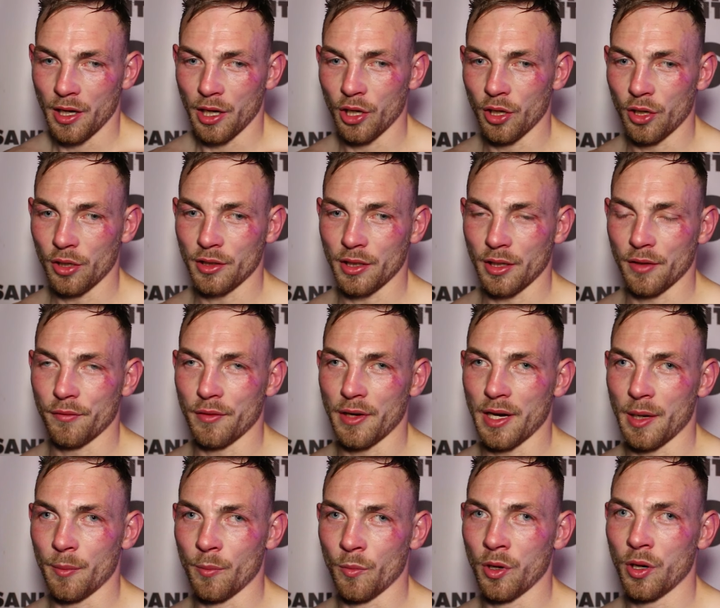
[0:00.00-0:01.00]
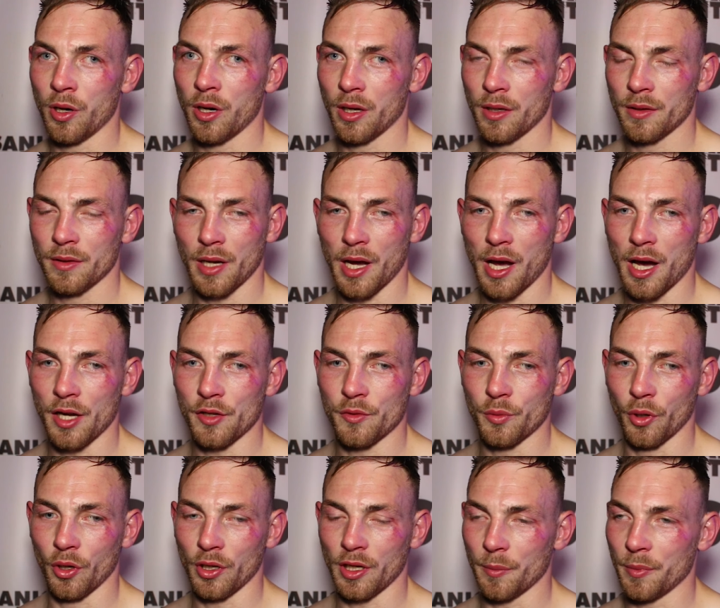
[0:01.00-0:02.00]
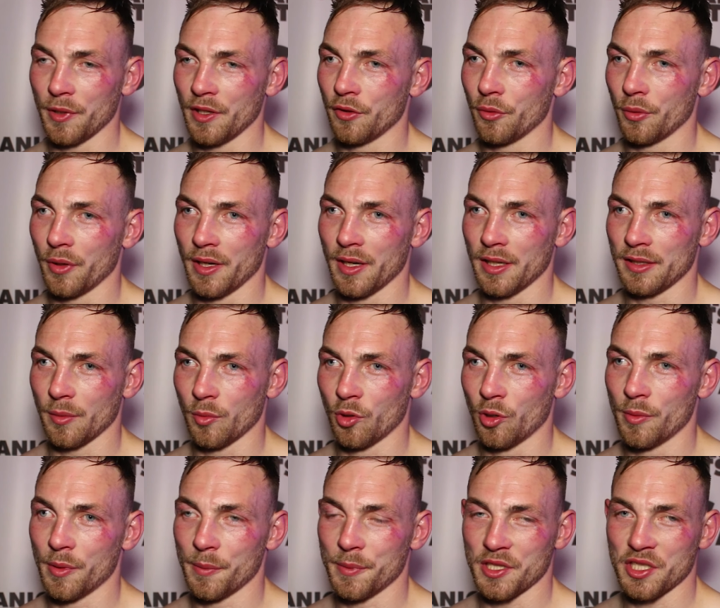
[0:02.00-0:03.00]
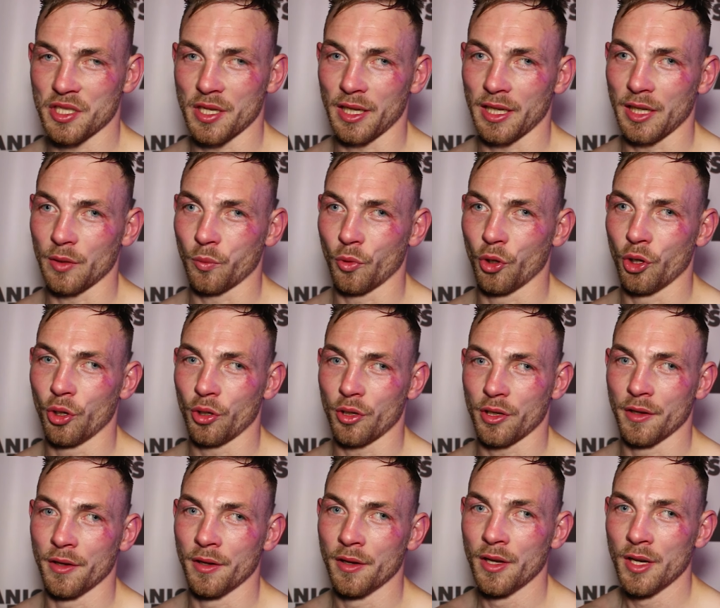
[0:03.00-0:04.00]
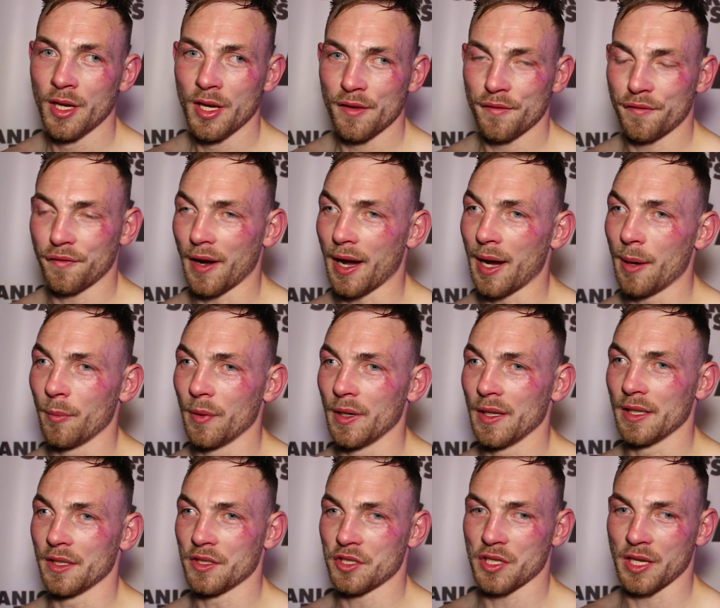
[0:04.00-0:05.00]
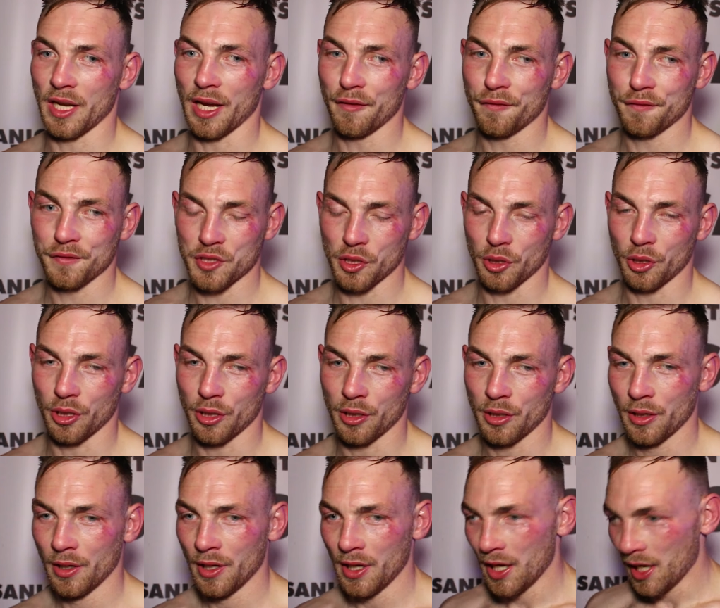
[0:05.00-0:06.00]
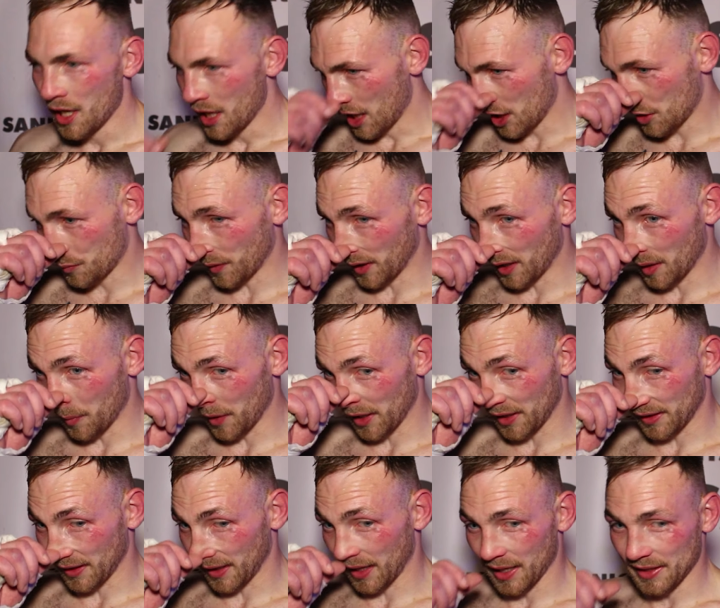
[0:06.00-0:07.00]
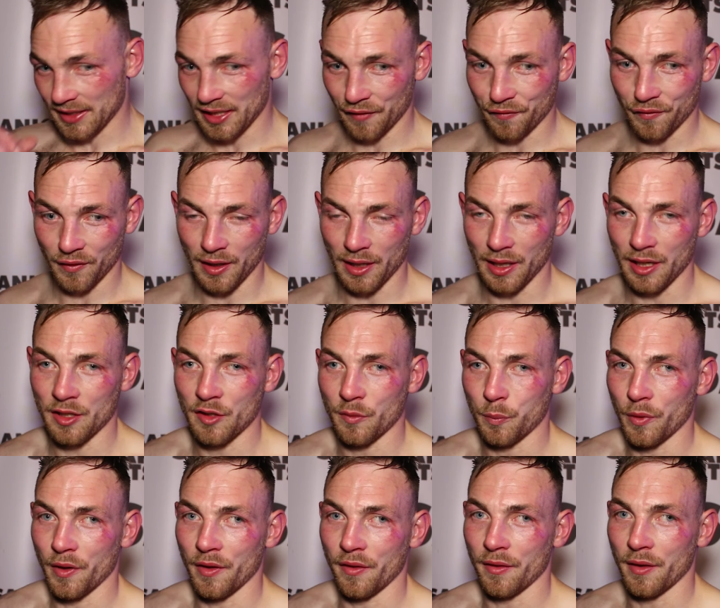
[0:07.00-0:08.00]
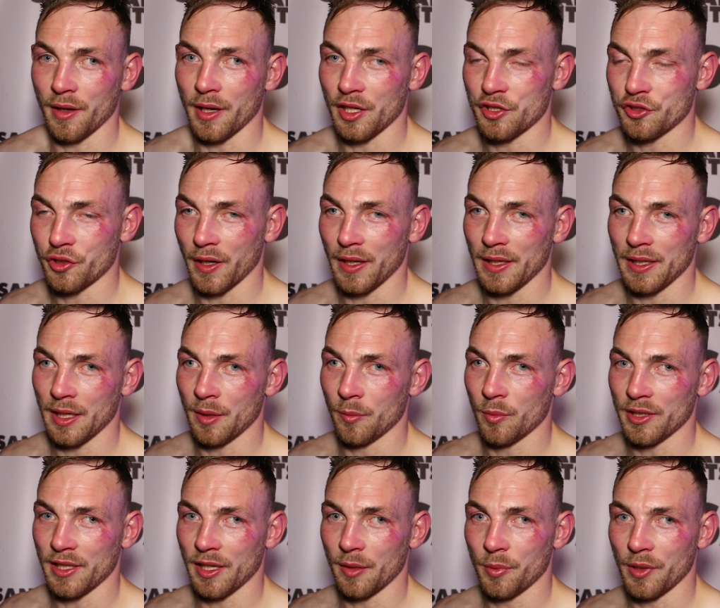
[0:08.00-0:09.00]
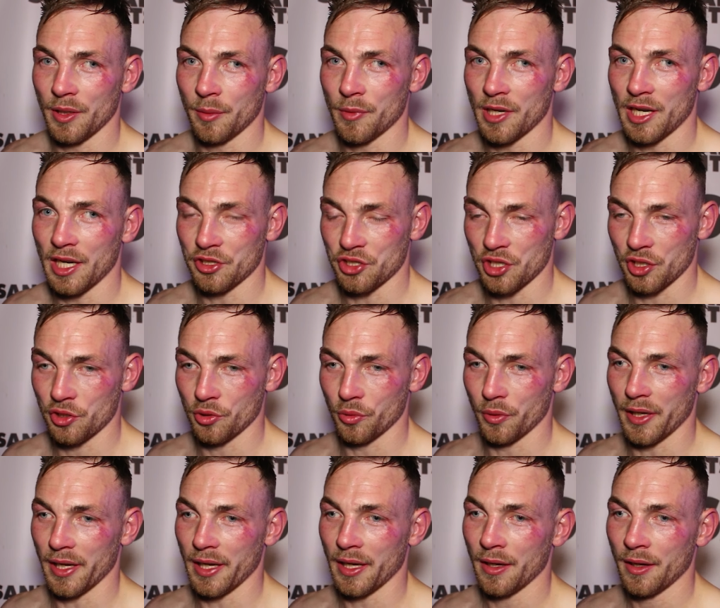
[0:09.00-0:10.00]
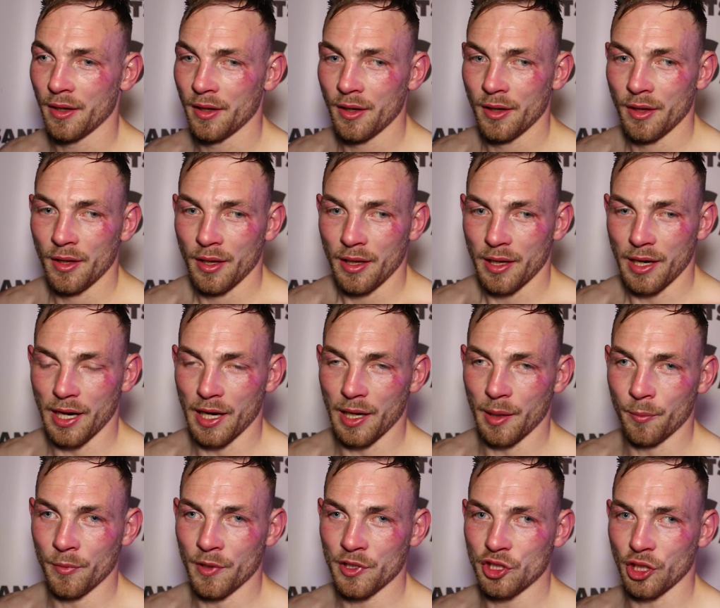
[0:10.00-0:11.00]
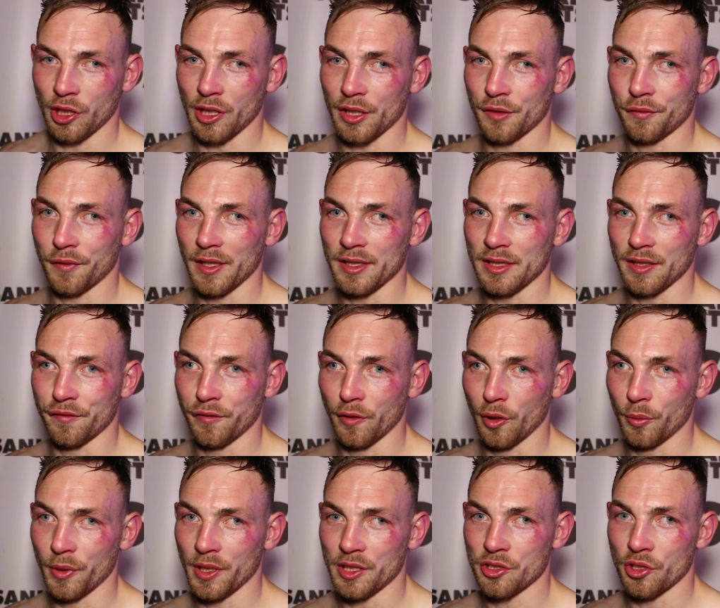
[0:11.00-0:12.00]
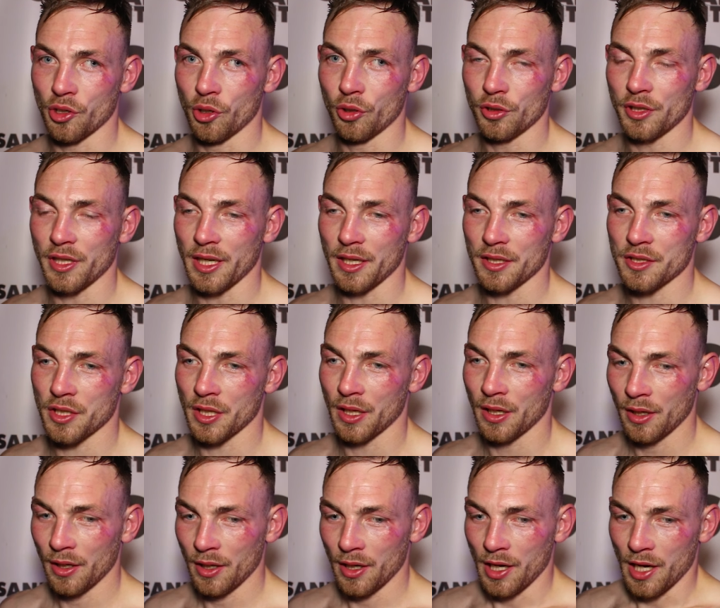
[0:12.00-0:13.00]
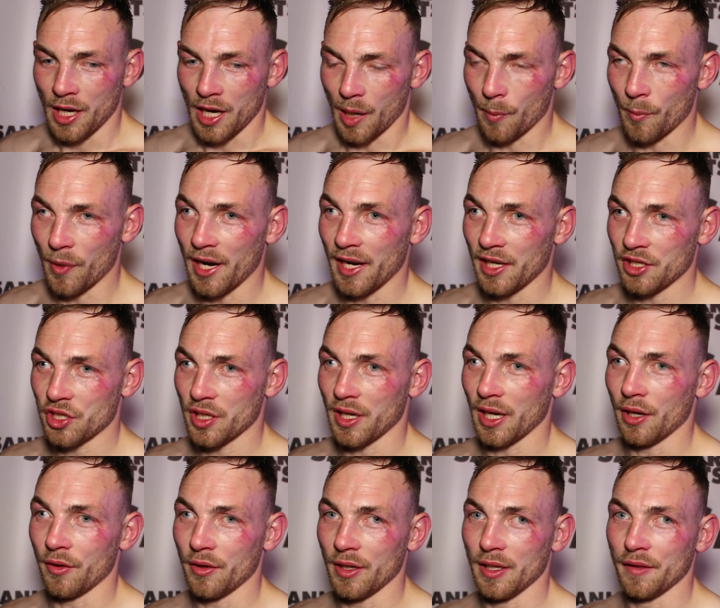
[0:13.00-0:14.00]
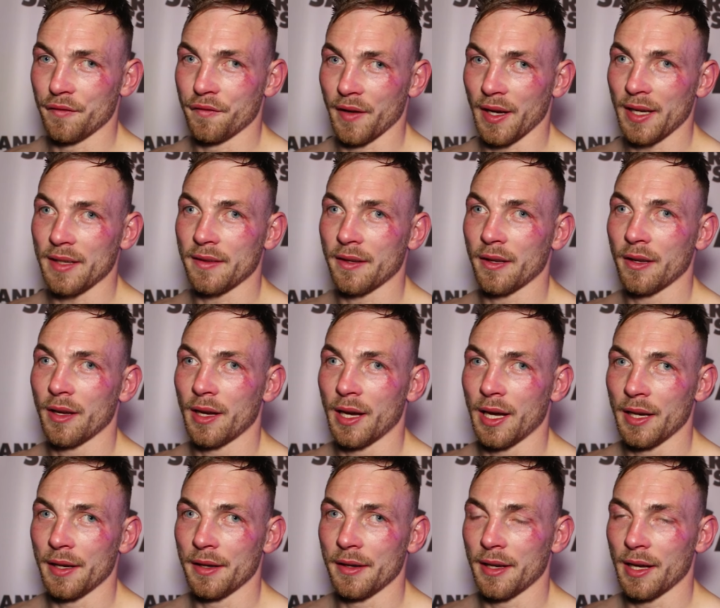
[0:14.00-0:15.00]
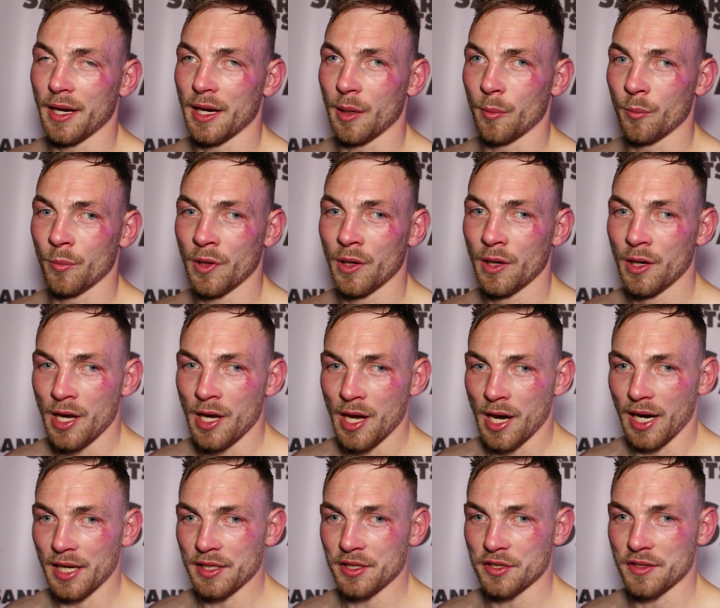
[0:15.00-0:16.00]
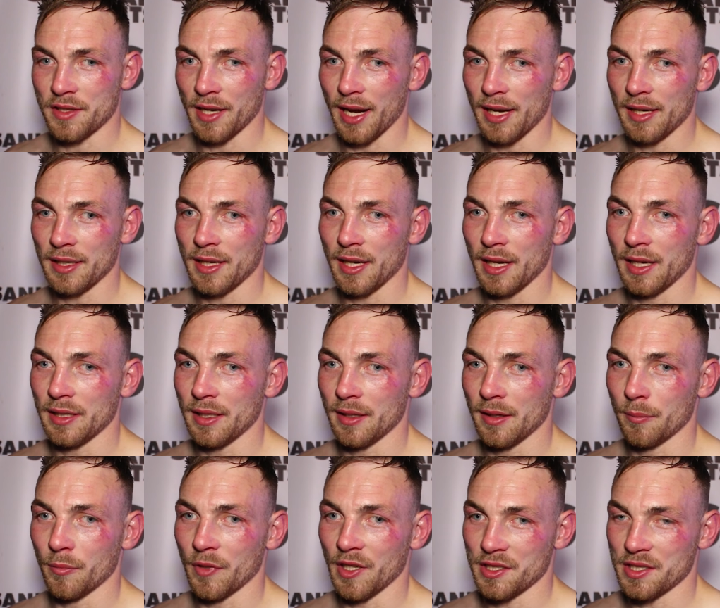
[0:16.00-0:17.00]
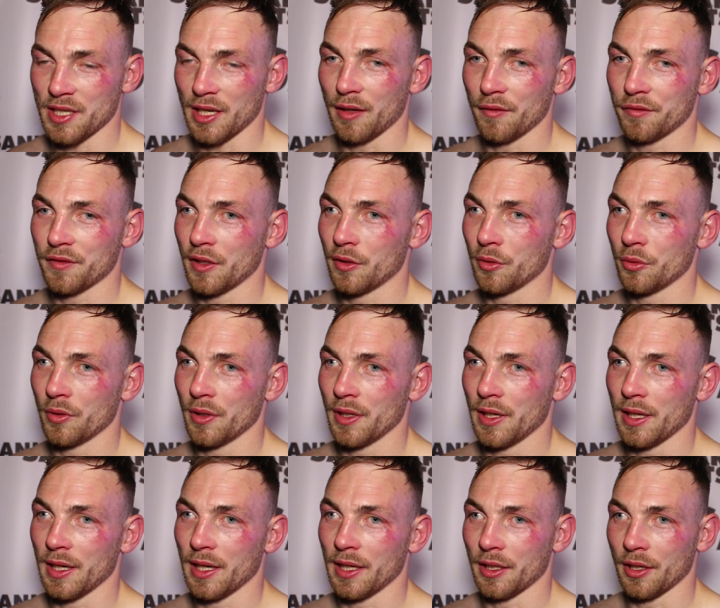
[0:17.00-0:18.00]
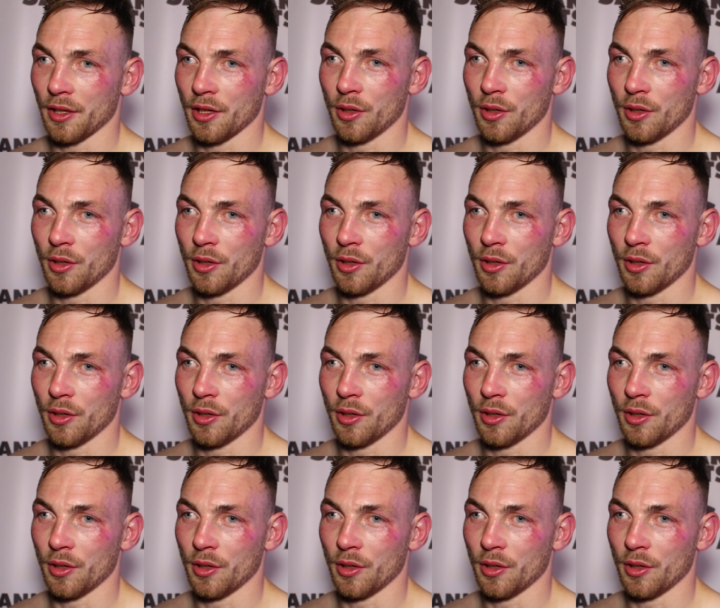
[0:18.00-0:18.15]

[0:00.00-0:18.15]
A lot of um, hard work I've been doing at the moment. We're stuck at work and family and stuff, so it's been a bit uh, difficult with uh, training, but I've been managed to do it. Um, took this fight to four weeks notice. Managed to get really fit, and um, I just dedicated it myself to doing it, like, you